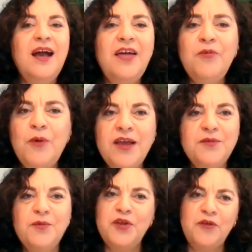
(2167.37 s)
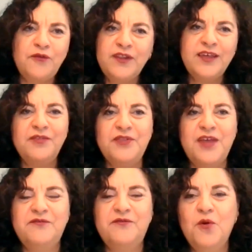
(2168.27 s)
Otherwise, when they're filling out
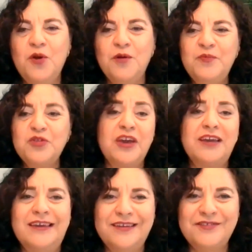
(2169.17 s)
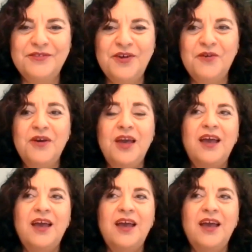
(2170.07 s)
that form, checking yes or no,